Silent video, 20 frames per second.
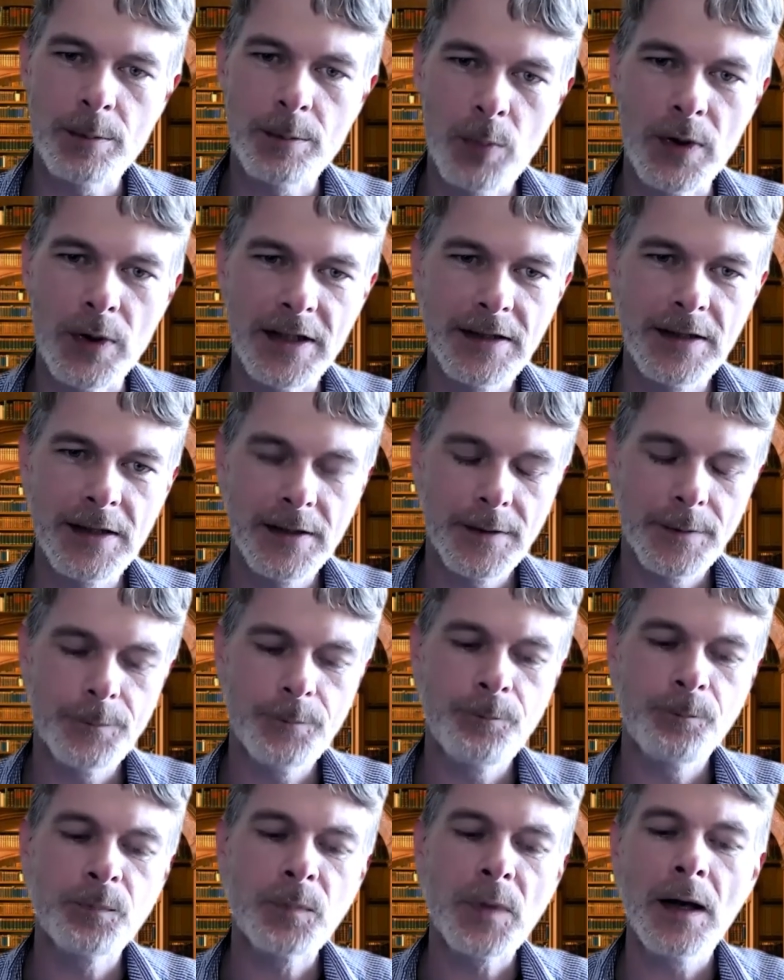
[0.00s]
their point,
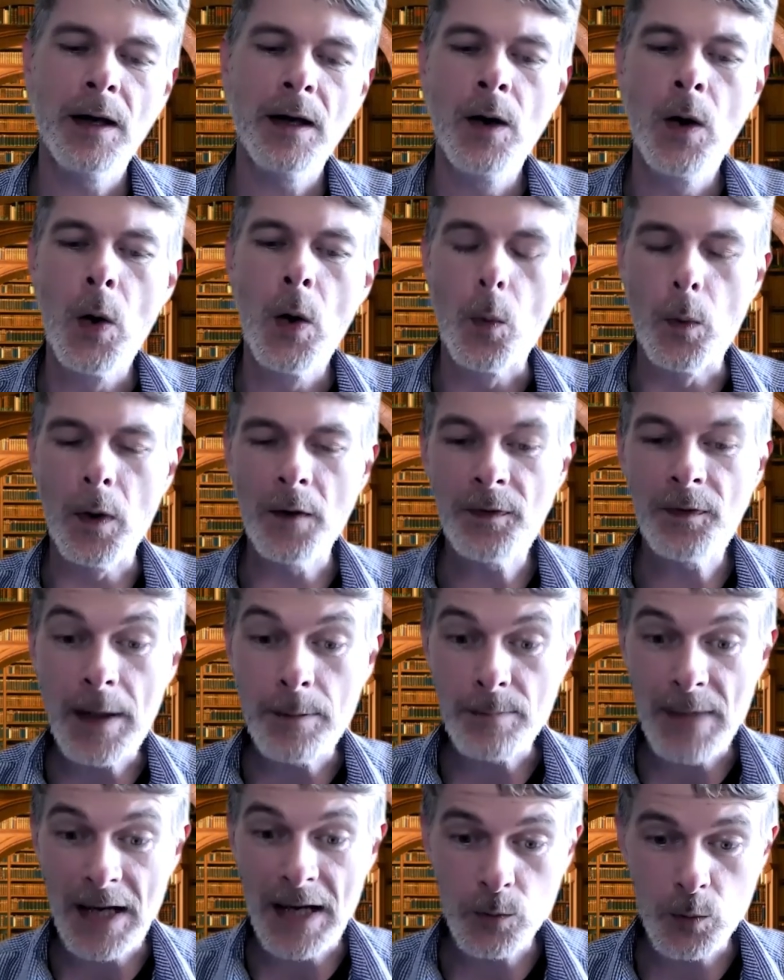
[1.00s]
what
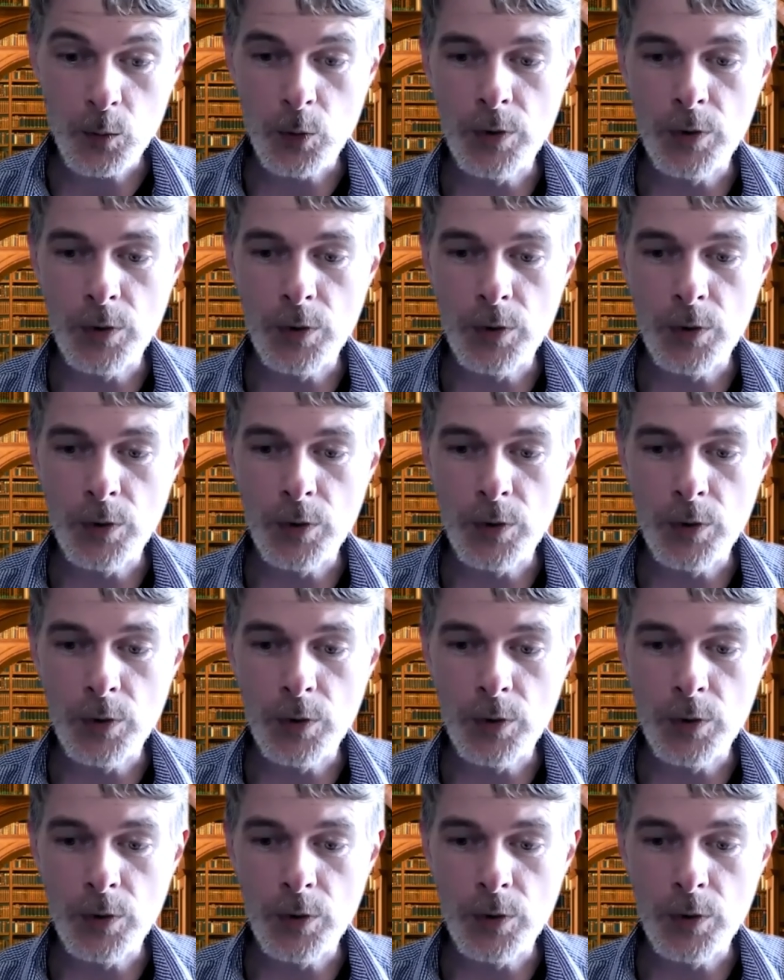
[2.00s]
they meant